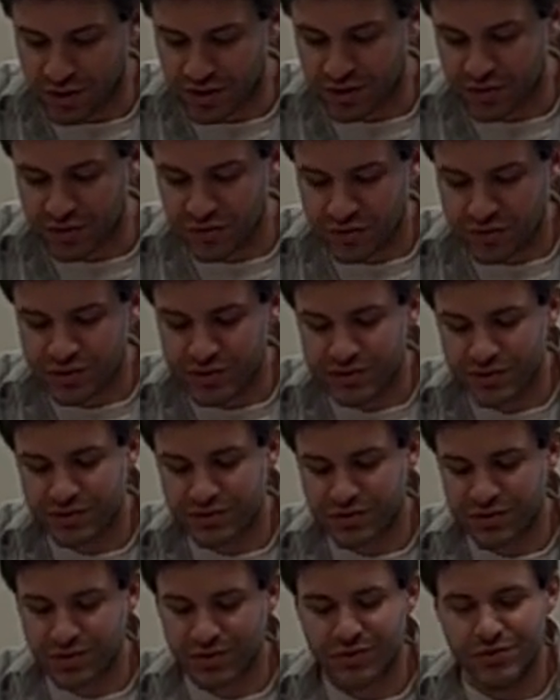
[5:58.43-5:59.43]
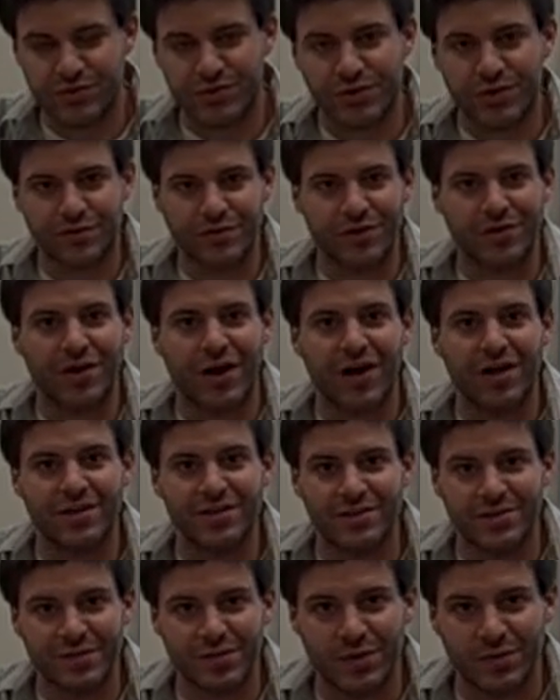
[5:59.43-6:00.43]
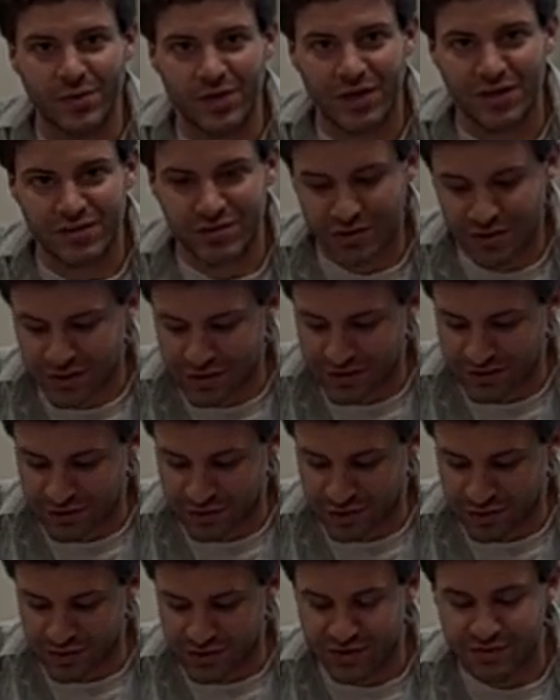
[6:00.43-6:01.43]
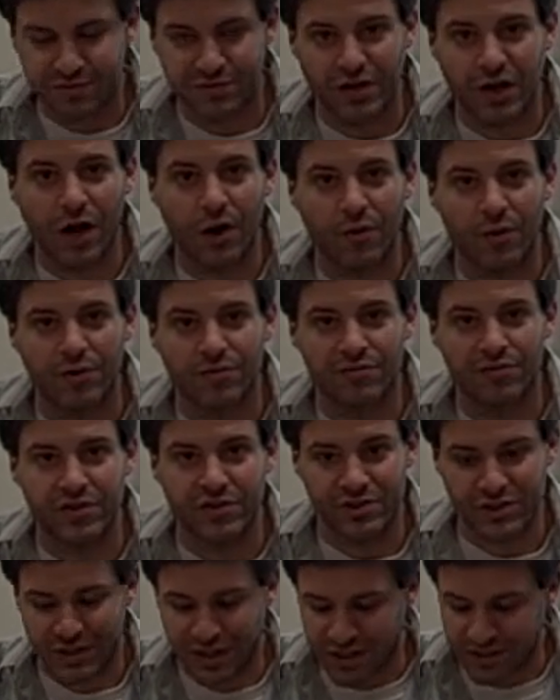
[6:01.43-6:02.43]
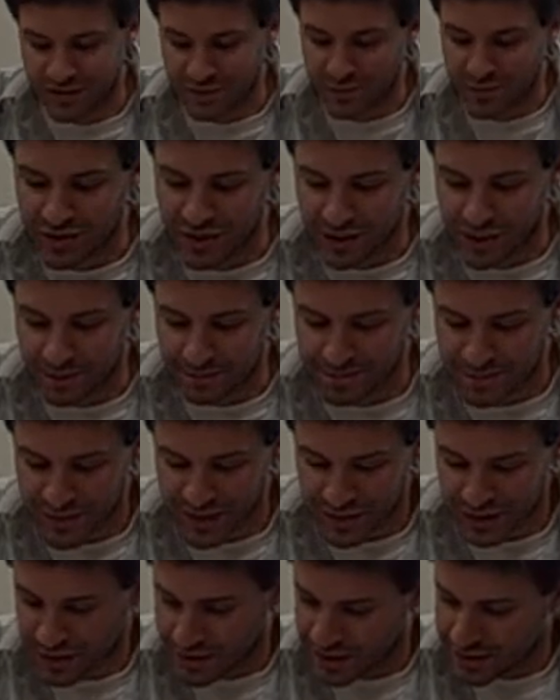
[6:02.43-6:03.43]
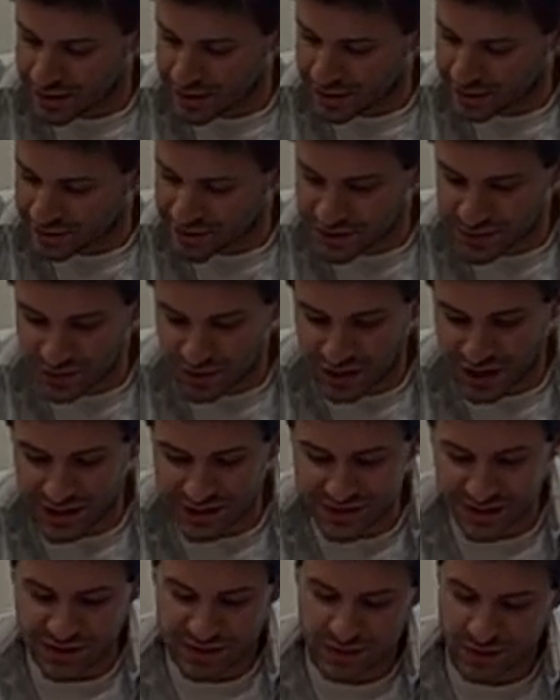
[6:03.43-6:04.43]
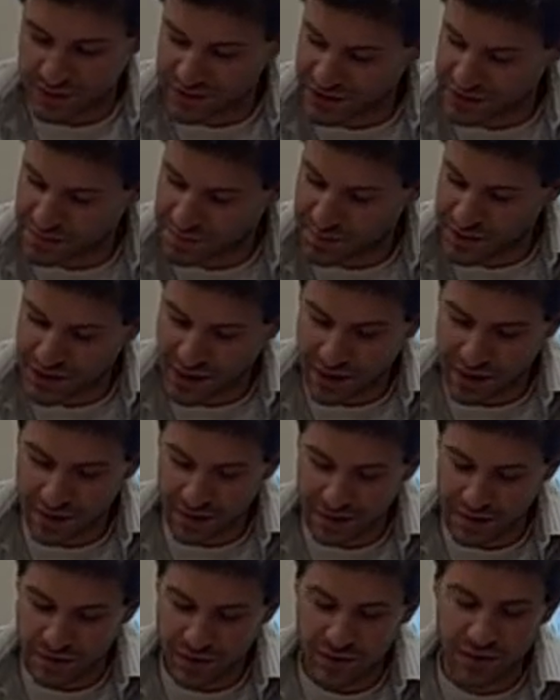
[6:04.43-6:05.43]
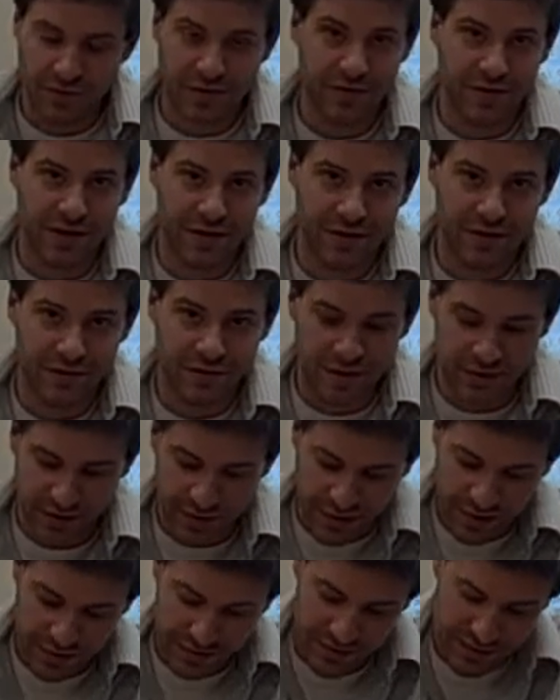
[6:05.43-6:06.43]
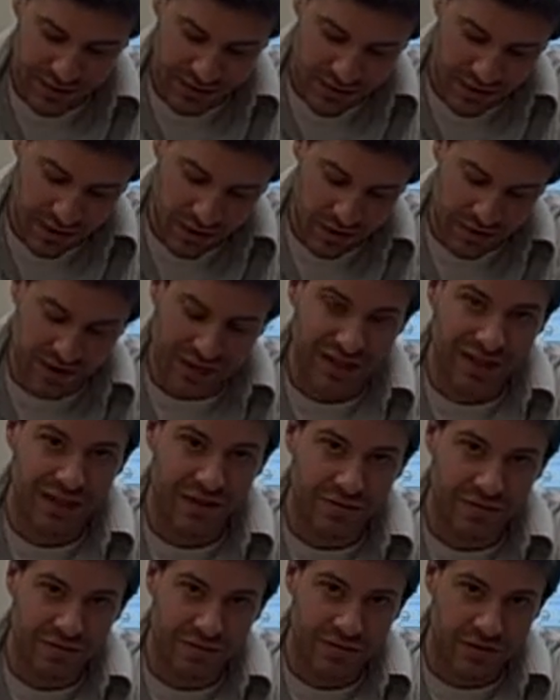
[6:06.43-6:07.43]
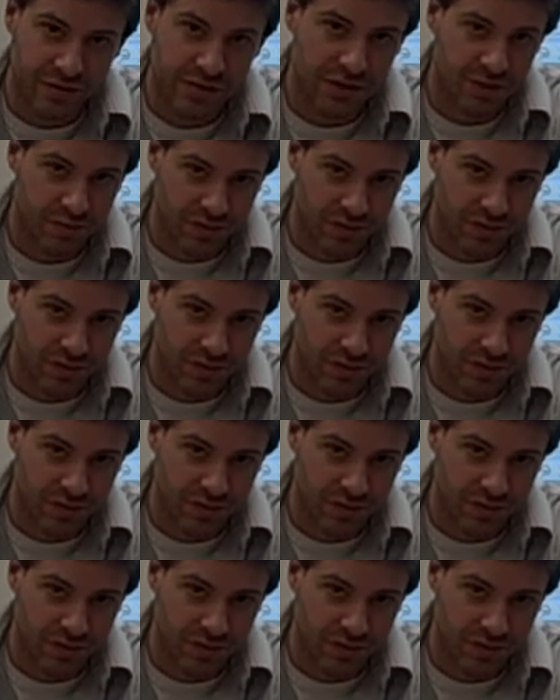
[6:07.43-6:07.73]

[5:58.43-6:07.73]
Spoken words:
we used sort of our knowledge of the Laplace transforms to figure out what our function had be. Now this process with this big arrow going around here, this is called an inverse